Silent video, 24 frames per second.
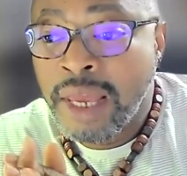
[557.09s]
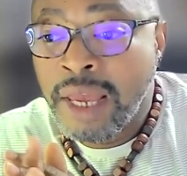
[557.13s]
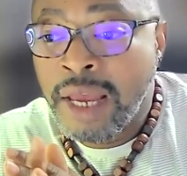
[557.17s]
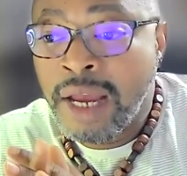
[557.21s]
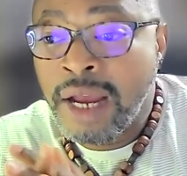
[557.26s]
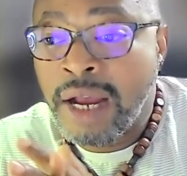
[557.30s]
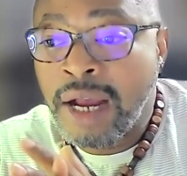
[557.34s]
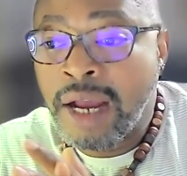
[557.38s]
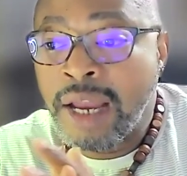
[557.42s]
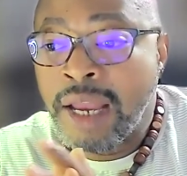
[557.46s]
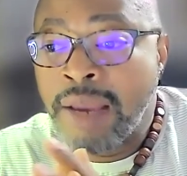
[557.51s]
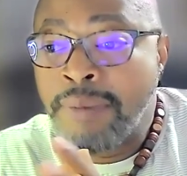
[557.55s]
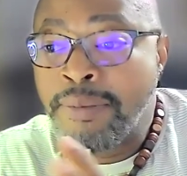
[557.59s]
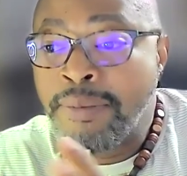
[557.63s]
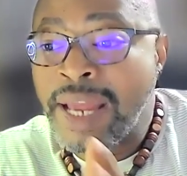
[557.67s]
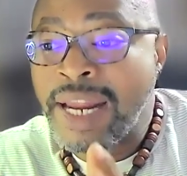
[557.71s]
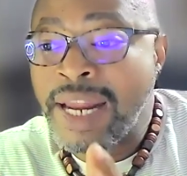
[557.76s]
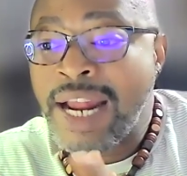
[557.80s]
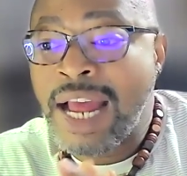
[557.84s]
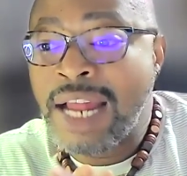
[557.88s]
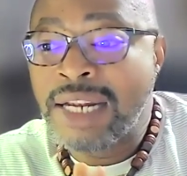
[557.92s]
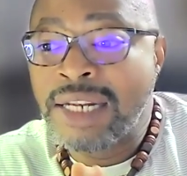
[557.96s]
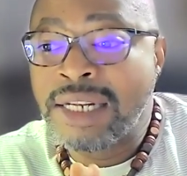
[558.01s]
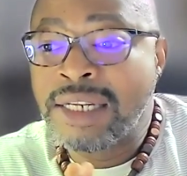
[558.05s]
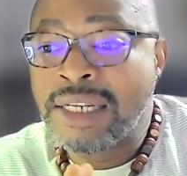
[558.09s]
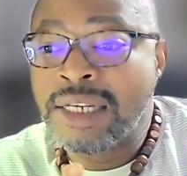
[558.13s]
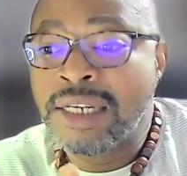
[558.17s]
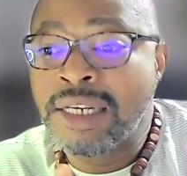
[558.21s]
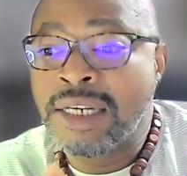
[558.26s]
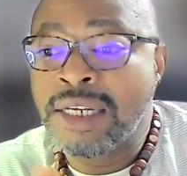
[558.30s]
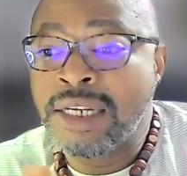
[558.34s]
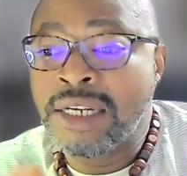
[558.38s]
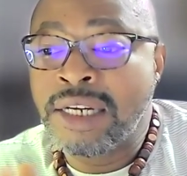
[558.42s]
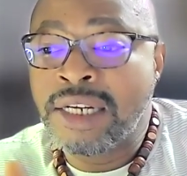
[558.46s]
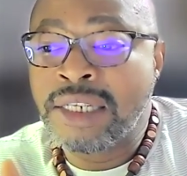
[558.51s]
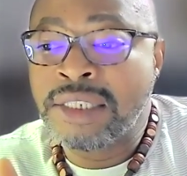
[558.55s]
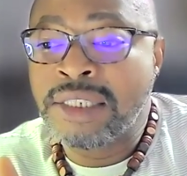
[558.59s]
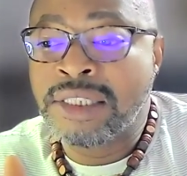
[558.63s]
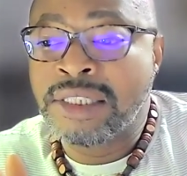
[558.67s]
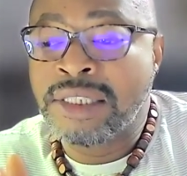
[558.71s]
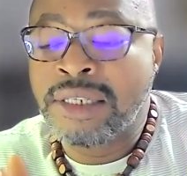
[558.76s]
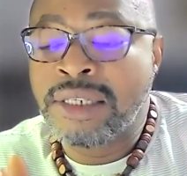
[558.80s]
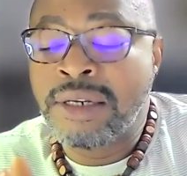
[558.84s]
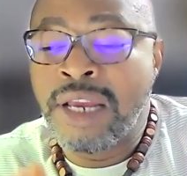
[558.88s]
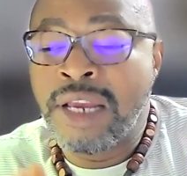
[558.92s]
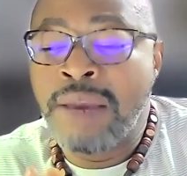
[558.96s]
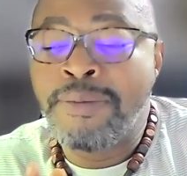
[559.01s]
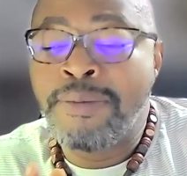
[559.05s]
It may
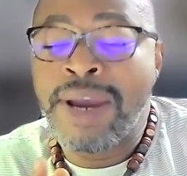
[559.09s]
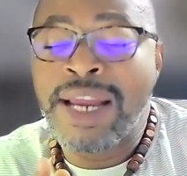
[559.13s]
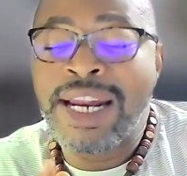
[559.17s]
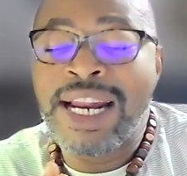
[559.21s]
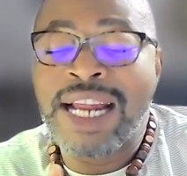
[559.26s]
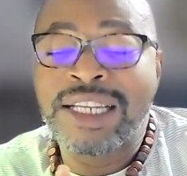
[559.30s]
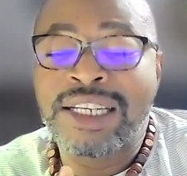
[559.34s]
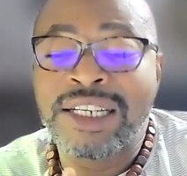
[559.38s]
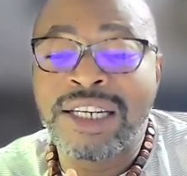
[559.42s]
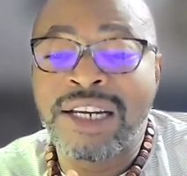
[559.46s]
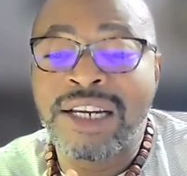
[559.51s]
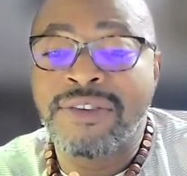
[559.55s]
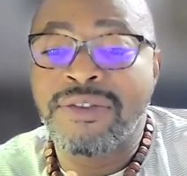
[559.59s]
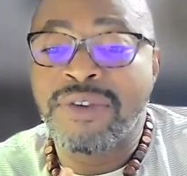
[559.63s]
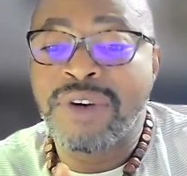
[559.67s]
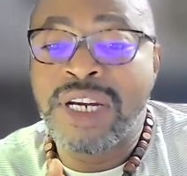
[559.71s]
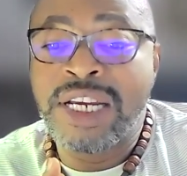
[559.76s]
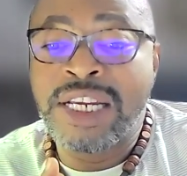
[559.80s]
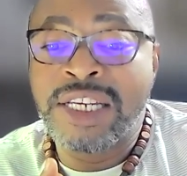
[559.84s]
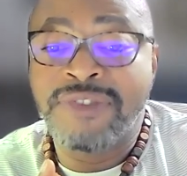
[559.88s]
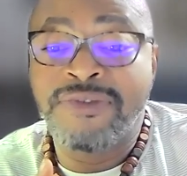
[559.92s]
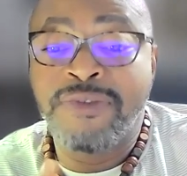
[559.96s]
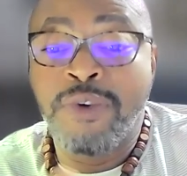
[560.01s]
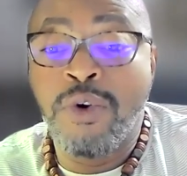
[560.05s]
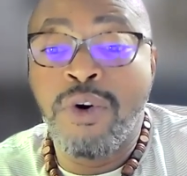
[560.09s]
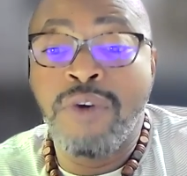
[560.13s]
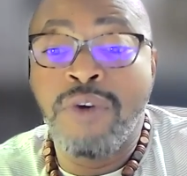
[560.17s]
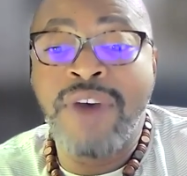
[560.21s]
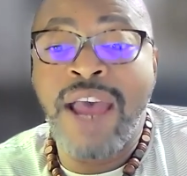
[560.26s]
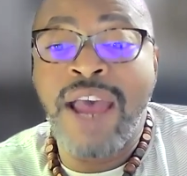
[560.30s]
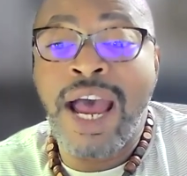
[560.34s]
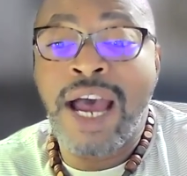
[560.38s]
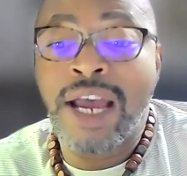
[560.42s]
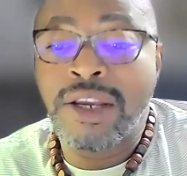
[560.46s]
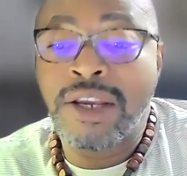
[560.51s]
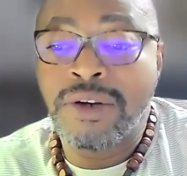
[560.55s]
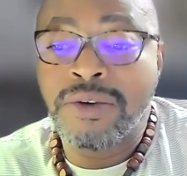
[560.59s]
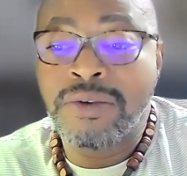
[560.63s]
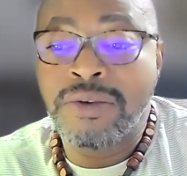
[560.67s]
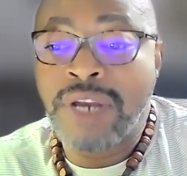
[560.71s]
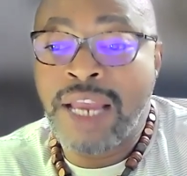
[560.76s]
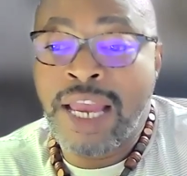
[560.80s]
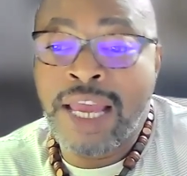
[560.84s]
not deliver its full value,